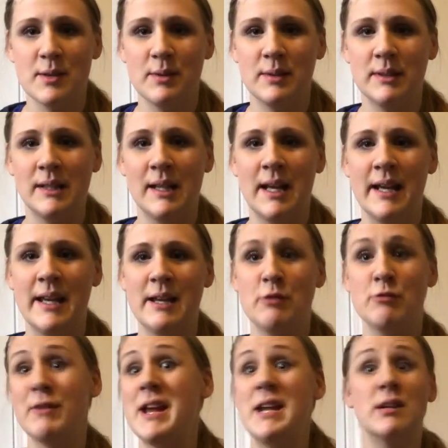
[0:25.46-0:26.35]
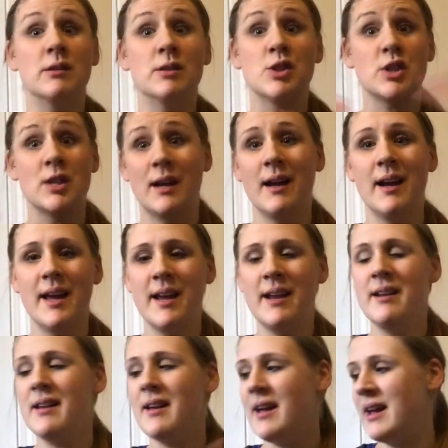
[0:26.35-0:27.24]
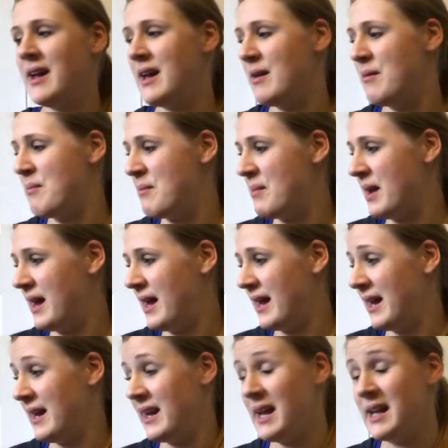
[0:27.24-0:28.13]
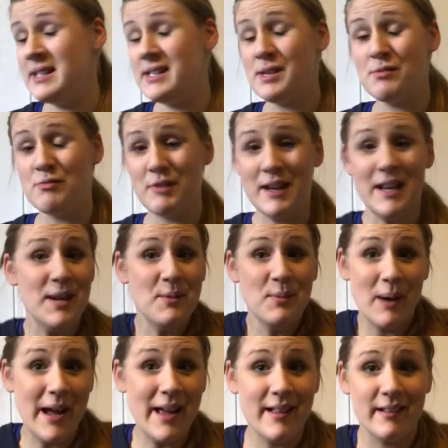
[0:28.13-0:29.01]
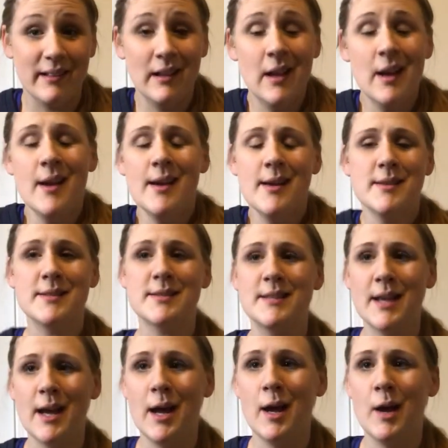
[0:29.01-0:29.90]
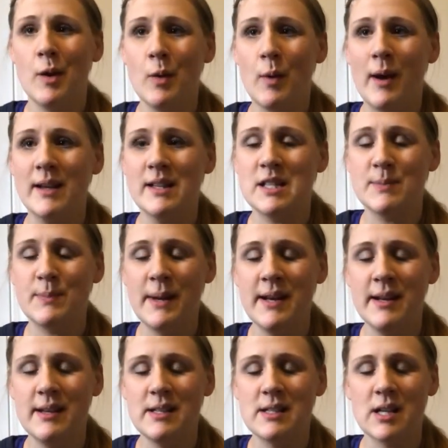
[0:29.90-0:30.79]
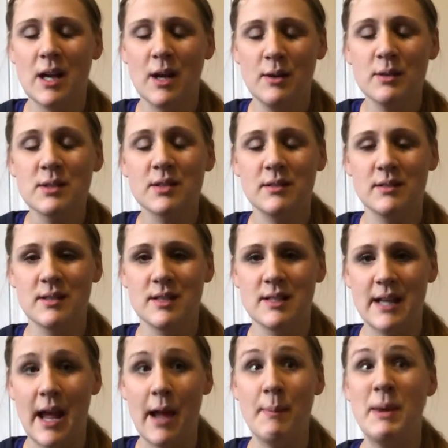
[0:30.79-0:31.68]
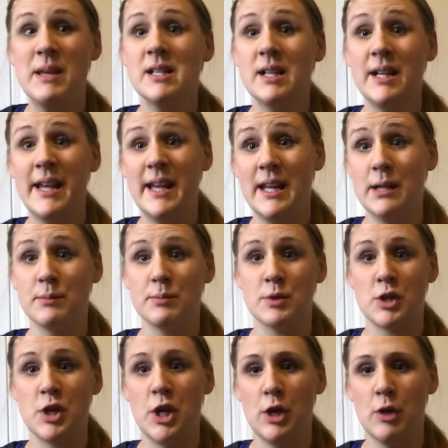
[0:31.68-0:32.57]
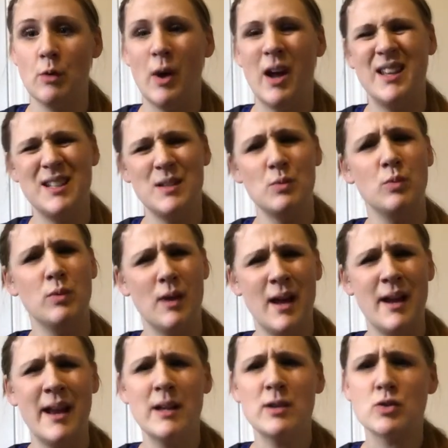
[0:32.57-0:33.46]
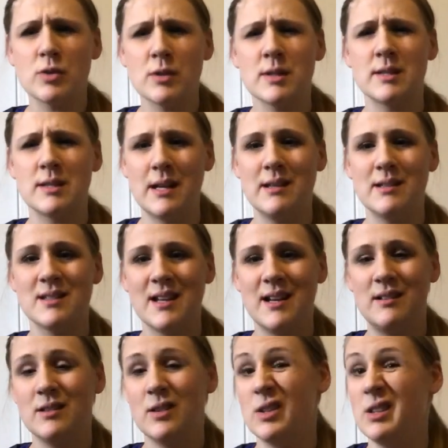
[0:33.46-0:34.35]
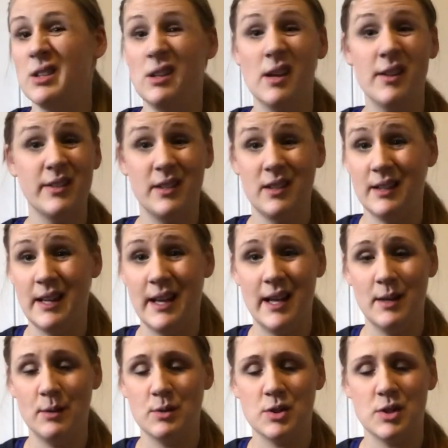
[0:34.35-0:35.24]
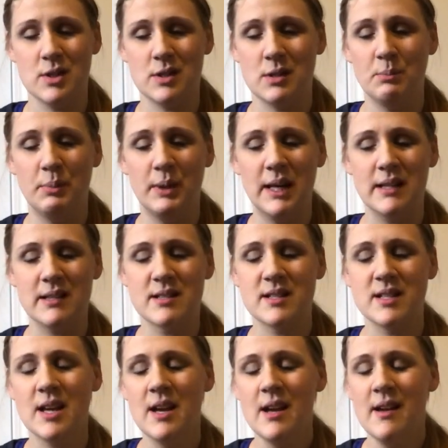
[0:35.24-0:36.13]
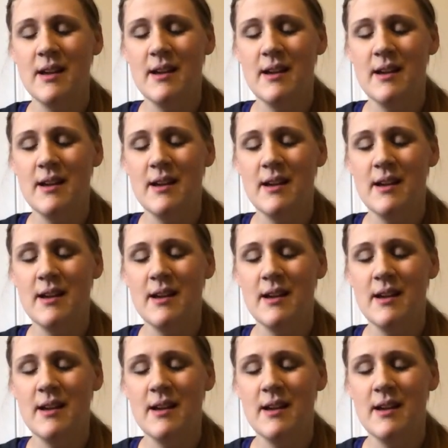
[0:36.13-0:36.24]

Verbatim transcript: were like rain or shine, and I did really well. So I spent a total today, I basically hit up two. I did an extra estate sale and got nothing there, it was just a bust.